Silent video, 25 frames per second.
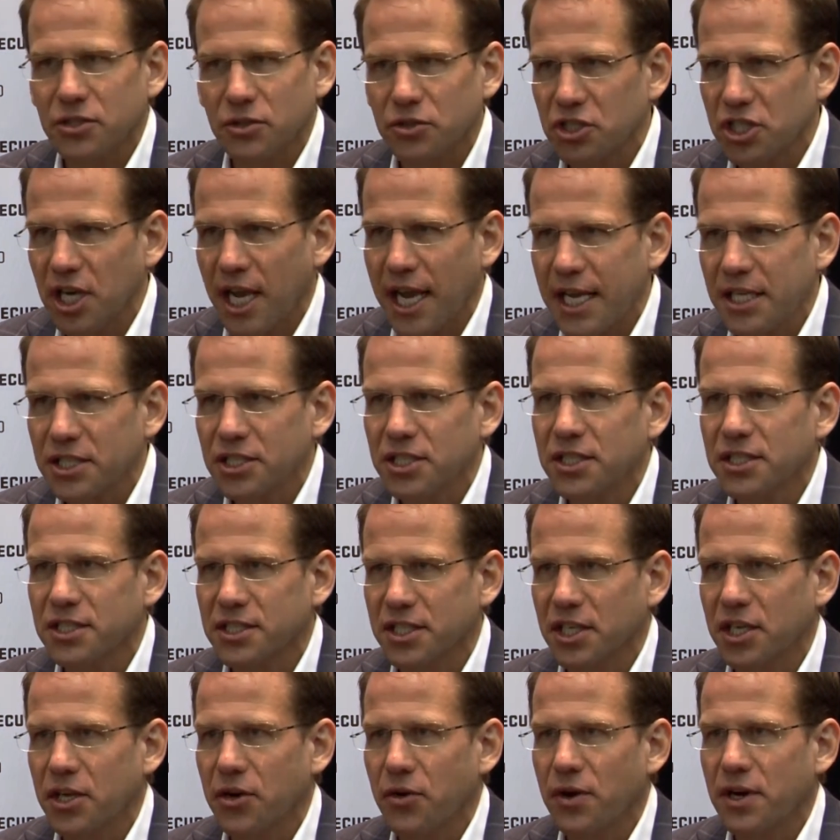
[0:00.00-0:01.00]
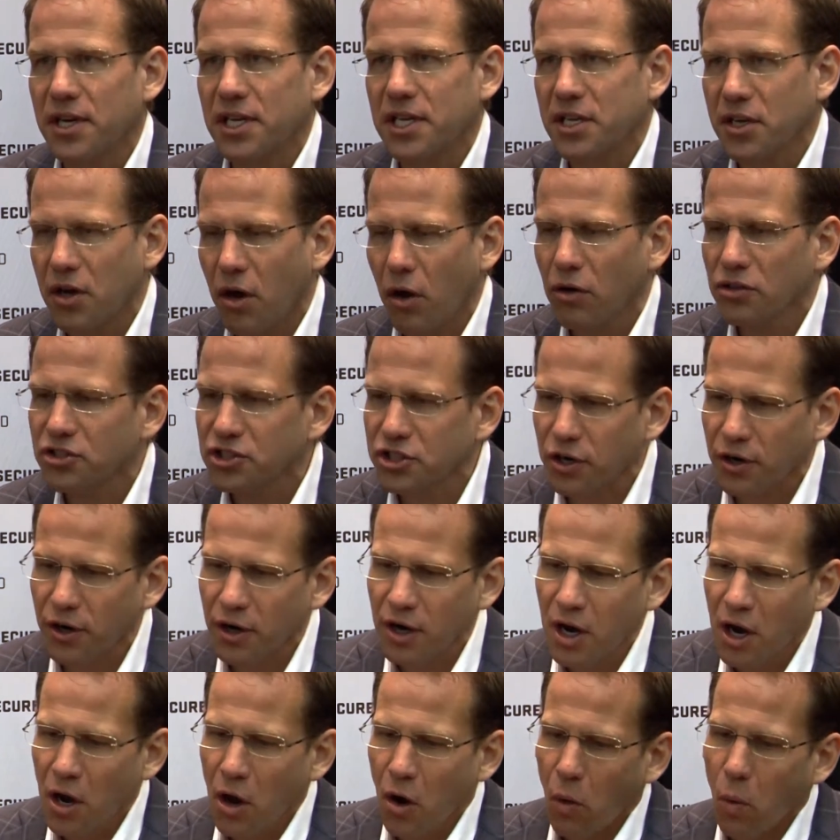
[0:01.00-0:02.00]
So changing security
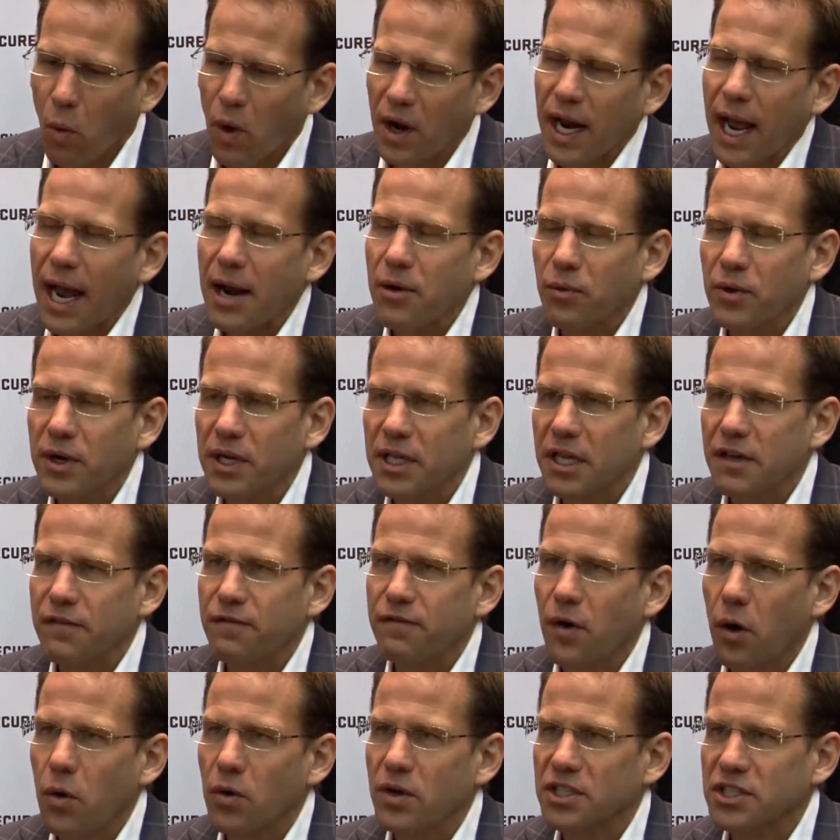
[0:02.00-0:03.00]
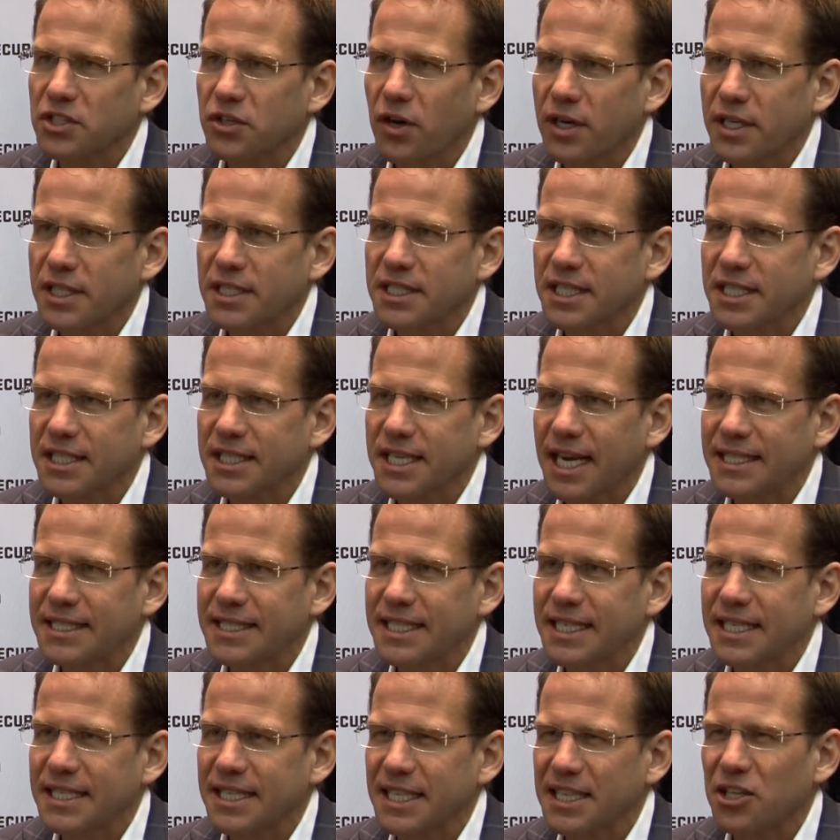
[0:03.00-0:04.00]
culture, what I really focus on is this
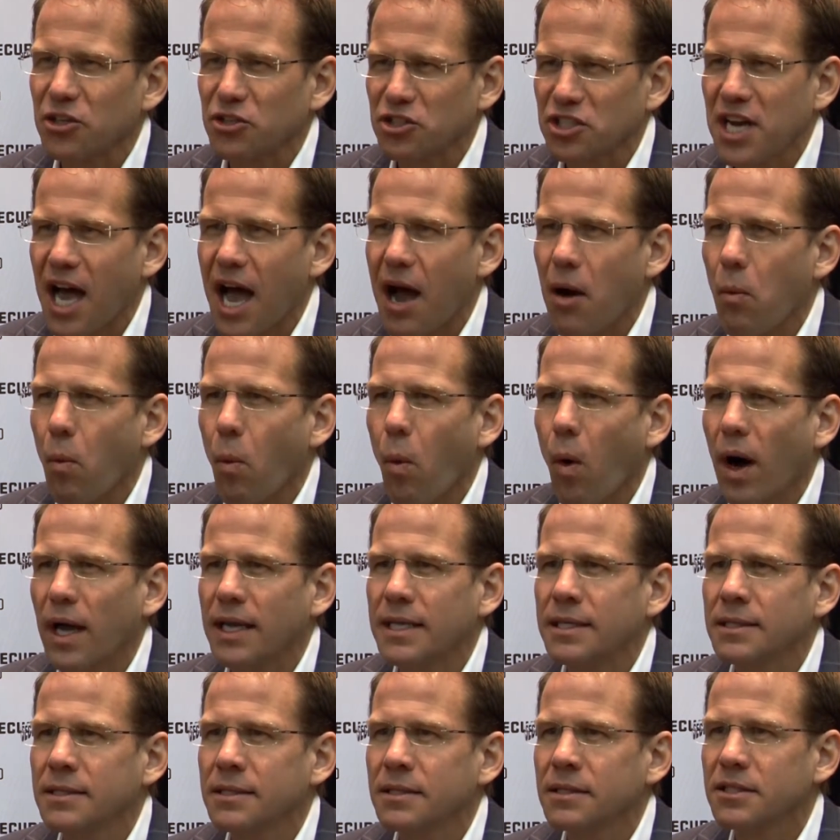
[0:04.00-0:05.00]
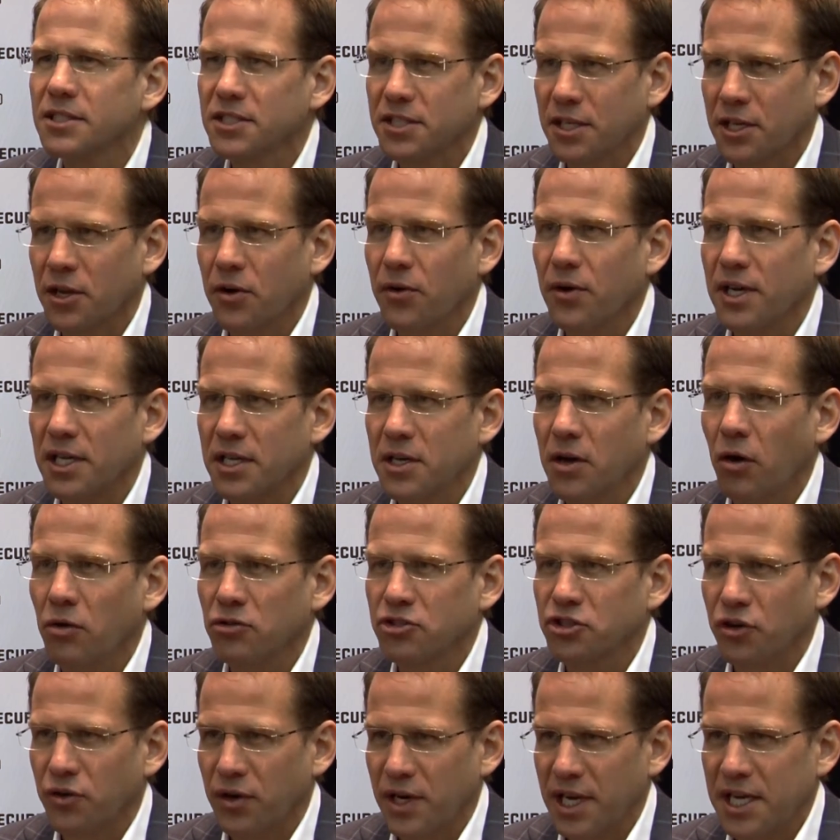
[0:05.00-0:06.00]
idea that there's not one security
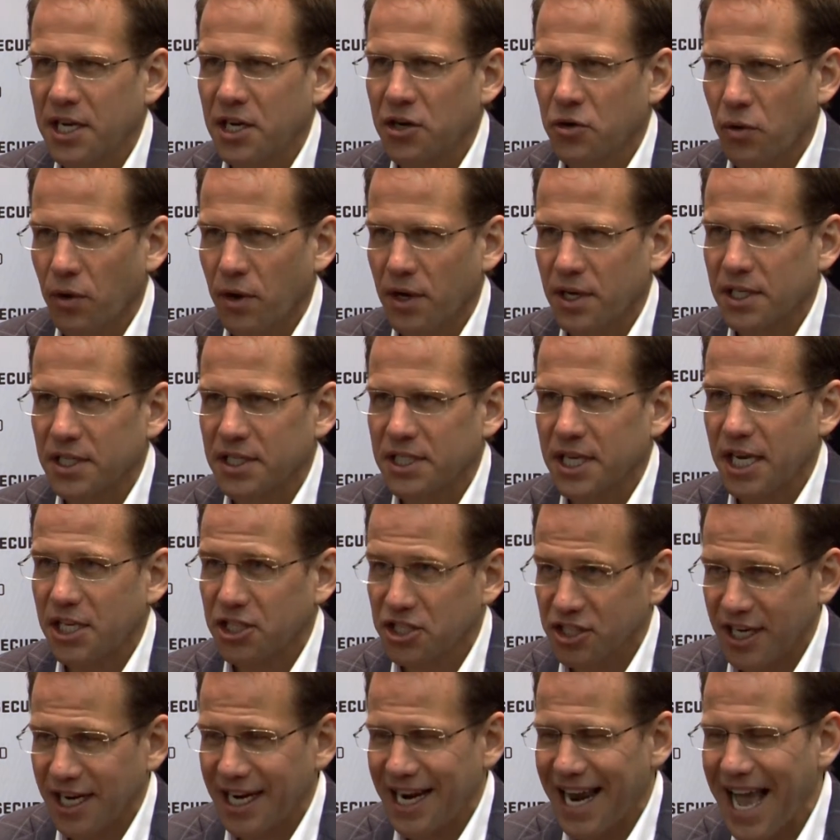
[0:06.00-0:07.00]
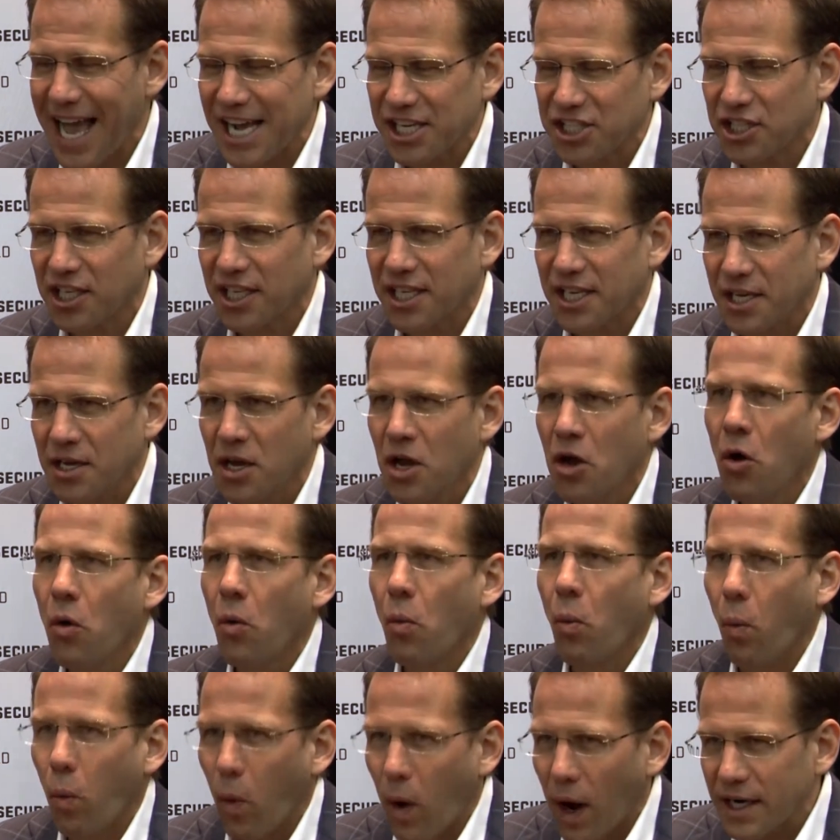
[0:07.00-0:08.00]
culture in an organization. And actually,
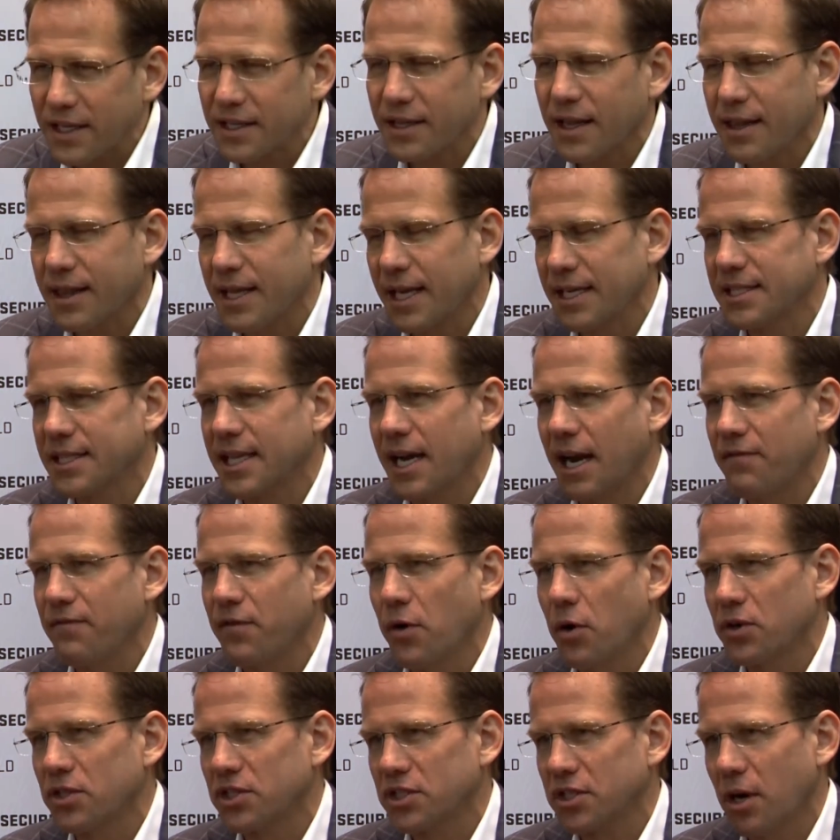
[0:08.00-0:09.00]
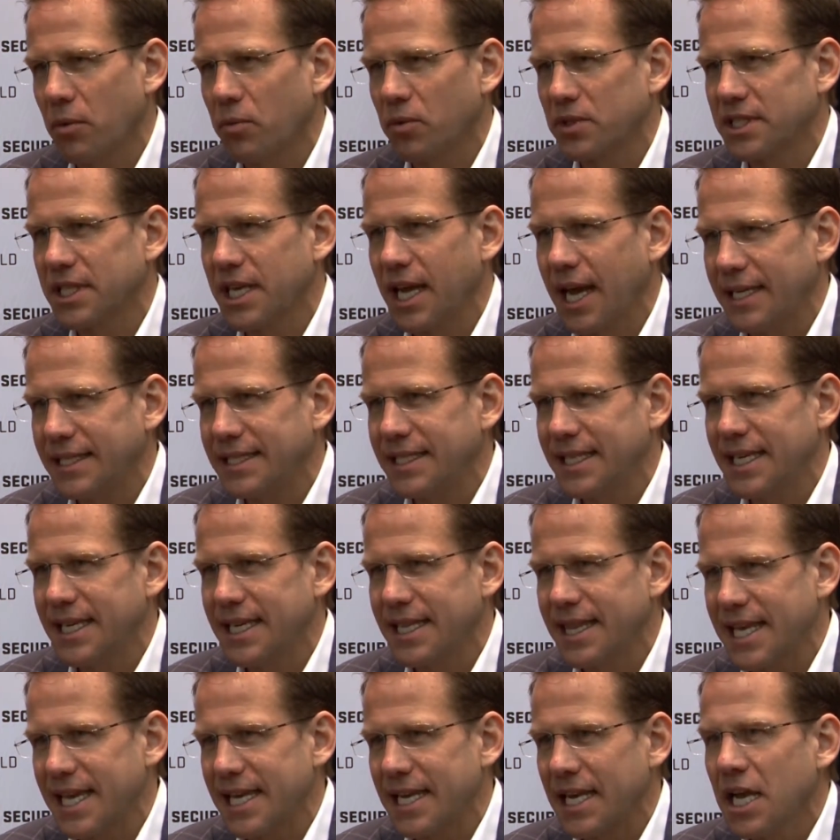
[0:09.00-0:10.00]
one of the things that I focused on was the
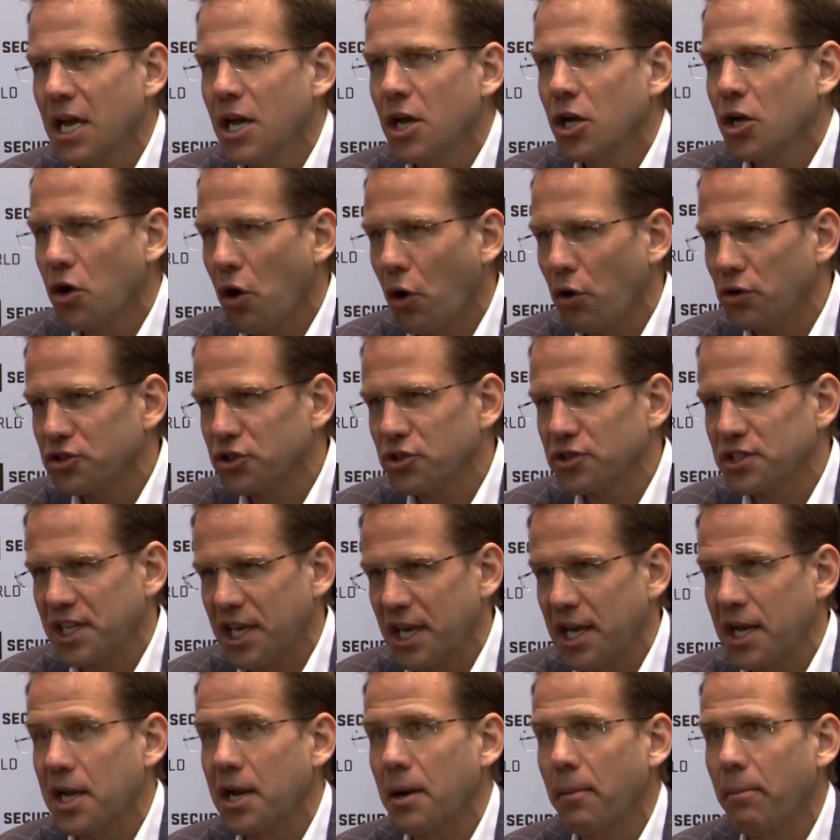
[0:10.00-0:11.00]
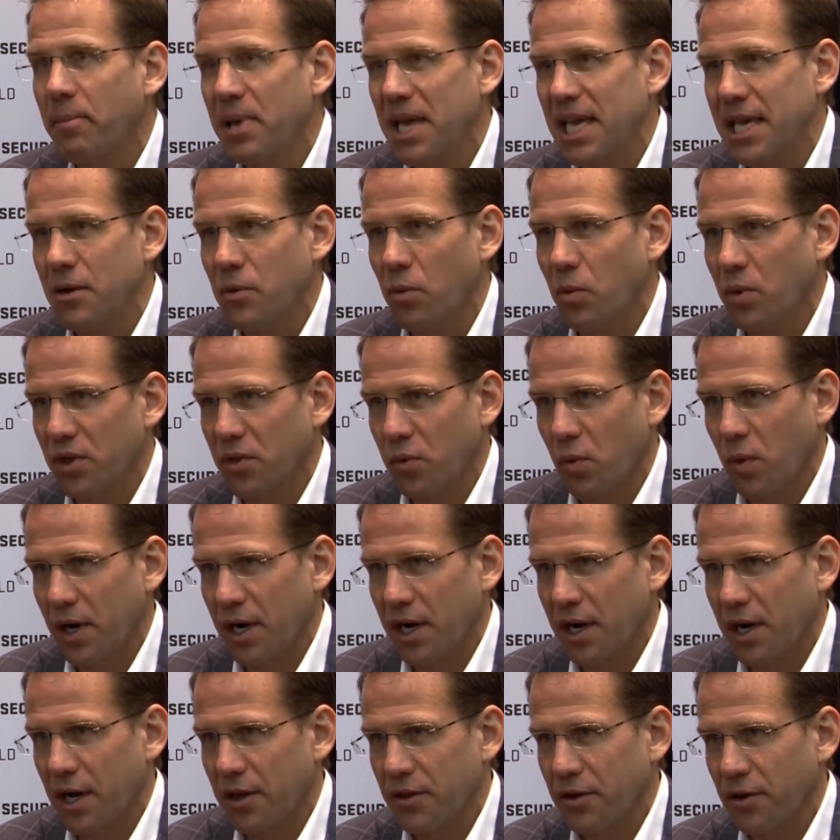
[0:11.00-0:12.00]
idea that cultures can compete with
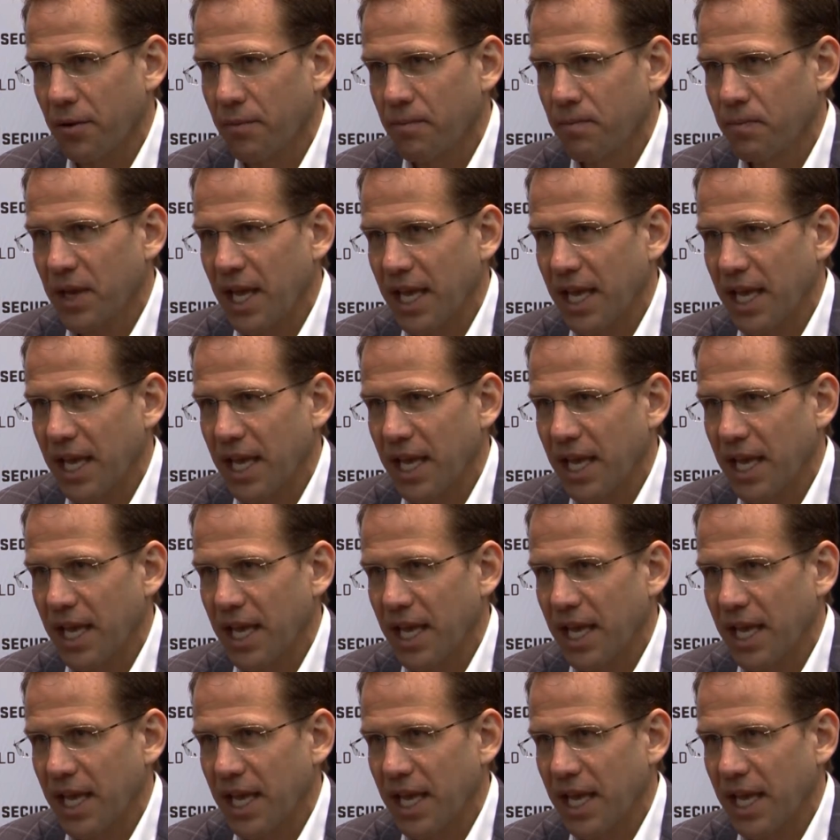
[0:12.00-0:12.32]
one another.